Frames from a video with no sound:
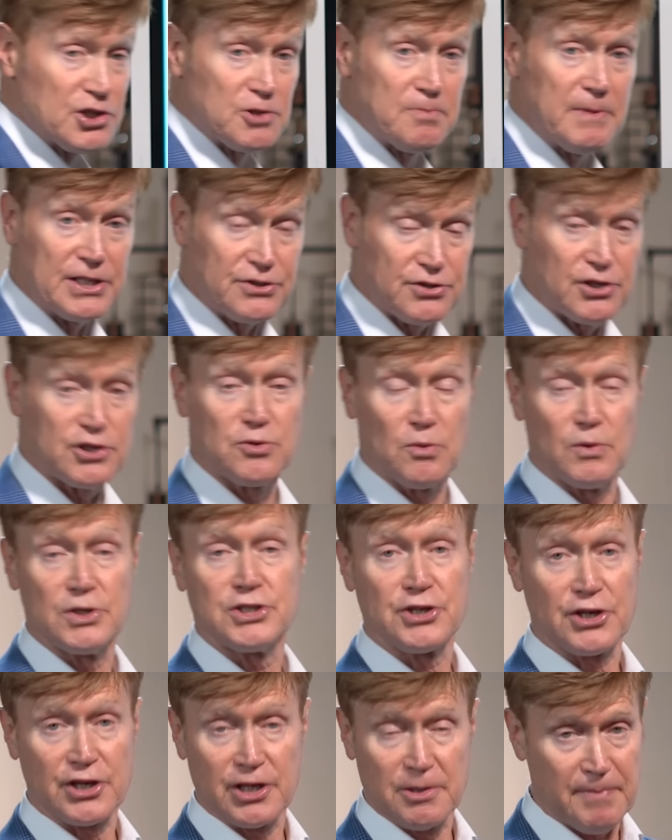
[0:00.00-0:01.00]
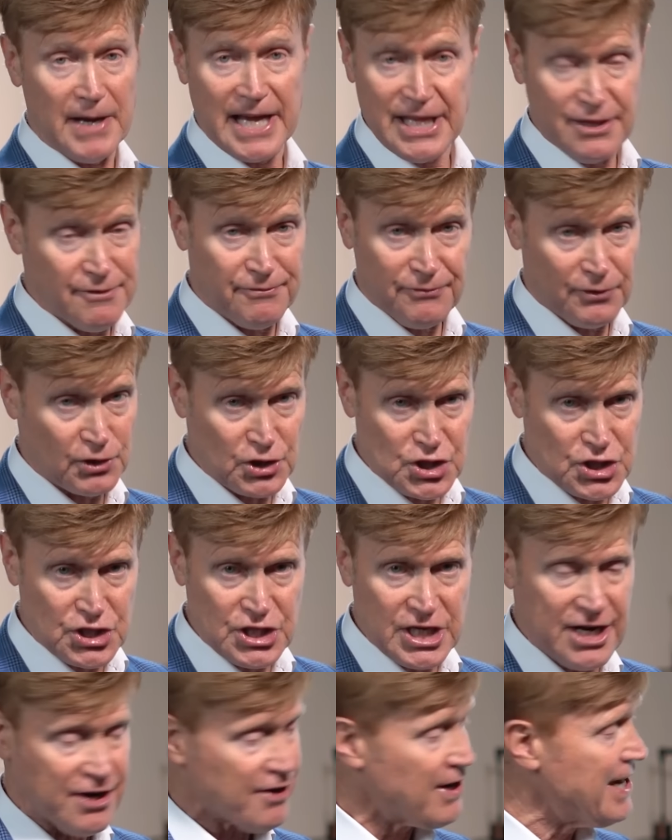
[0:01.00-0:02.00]
just means this is what you're going to pay the
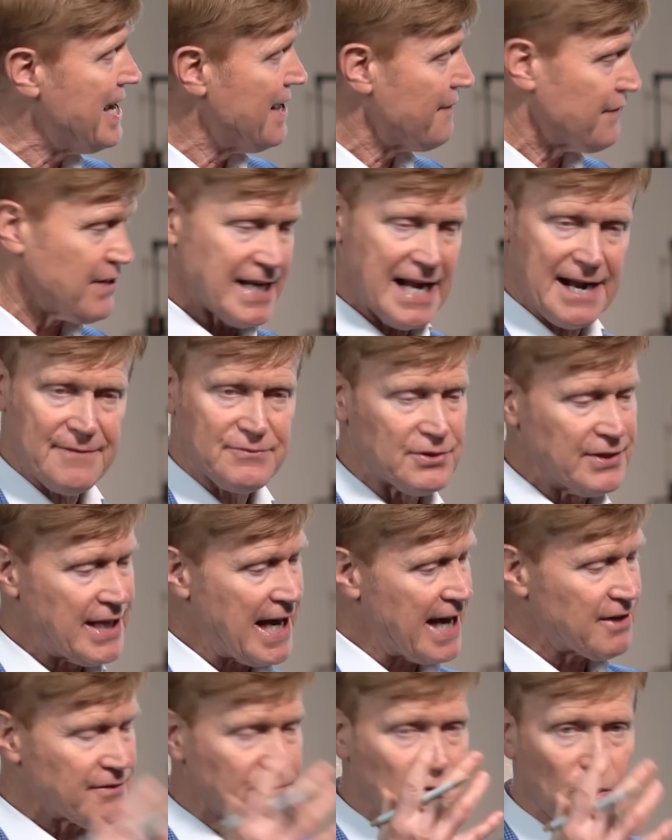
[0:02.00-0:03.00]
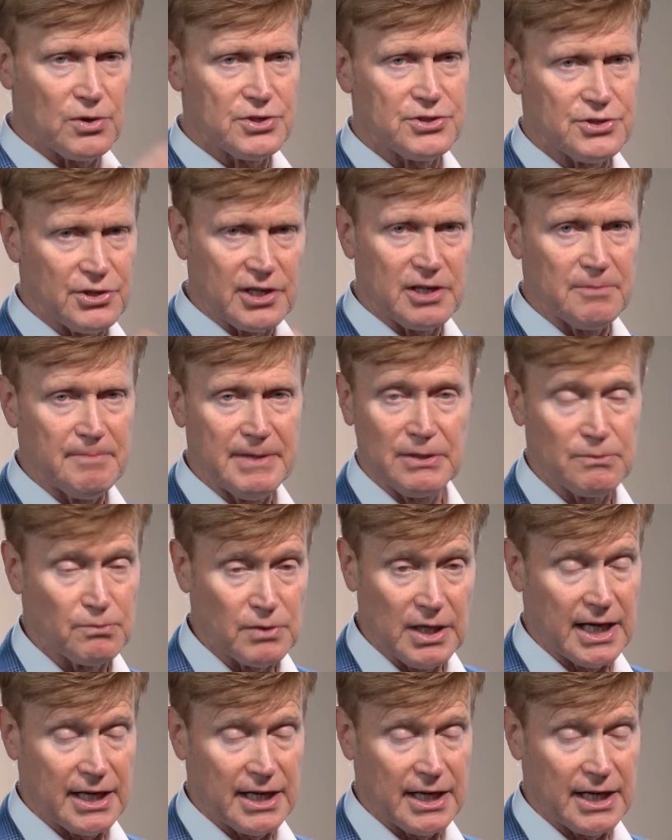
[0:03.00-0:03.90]
first year. Then after that, of course, there can be